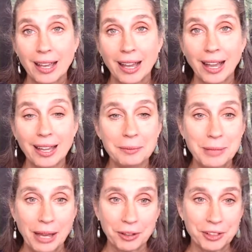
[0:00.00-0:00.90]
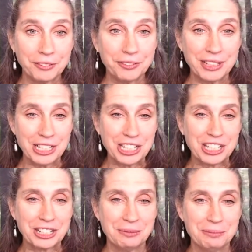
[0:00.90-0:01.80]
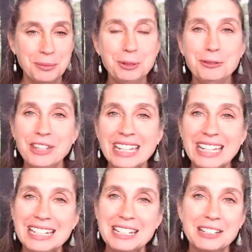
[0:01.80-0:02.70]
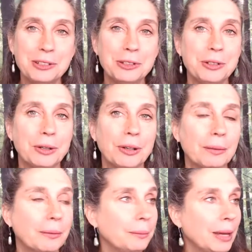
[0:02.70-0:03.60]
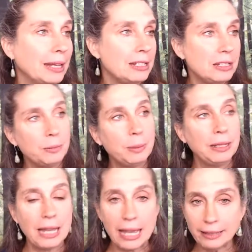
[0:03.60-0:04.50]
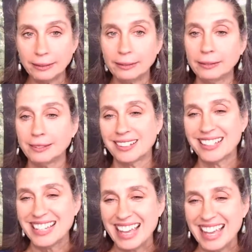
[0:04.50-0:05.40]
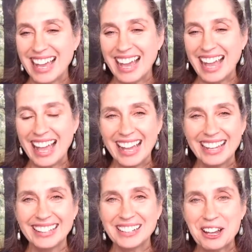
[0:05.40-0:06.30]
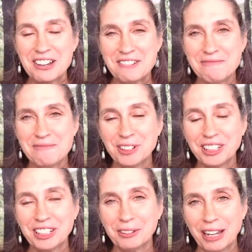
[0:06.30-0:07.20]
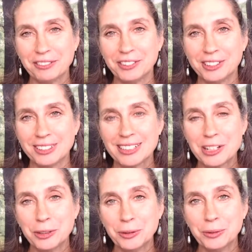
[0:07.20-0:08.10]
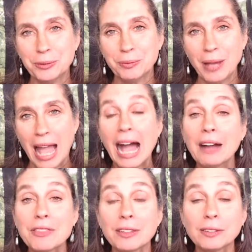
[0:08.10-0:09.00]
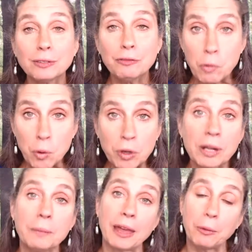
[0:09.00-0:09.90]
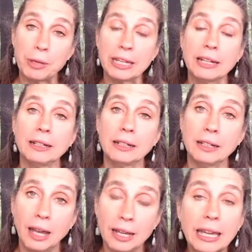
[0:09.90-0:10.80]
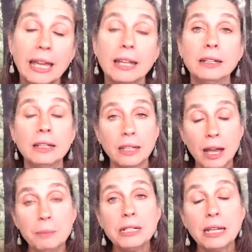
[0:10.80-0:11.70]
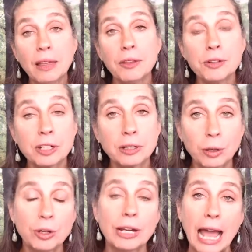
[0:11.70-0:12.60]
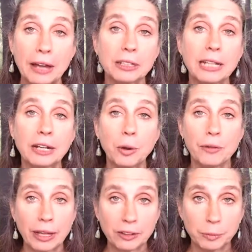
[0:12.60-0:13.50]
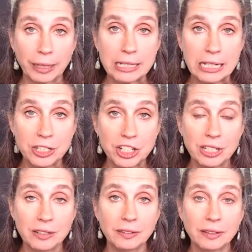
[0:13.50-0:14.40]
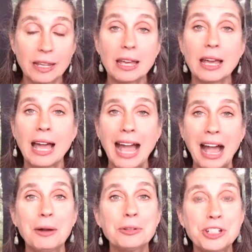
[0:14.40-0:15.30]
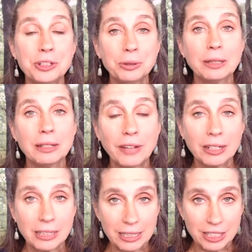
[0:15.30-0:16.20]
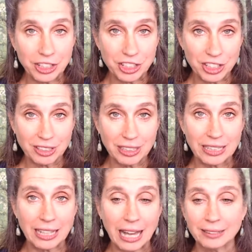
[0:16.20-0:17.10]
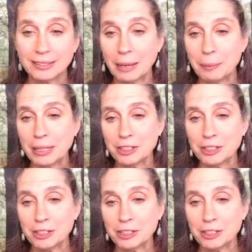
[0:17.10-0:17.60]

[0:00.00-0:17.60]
I am now going to finish moving into my new place. And I'm really grateful to have this forum that we can, again, come together to learn how to let go of expectations, how to live unconditionally, how to step into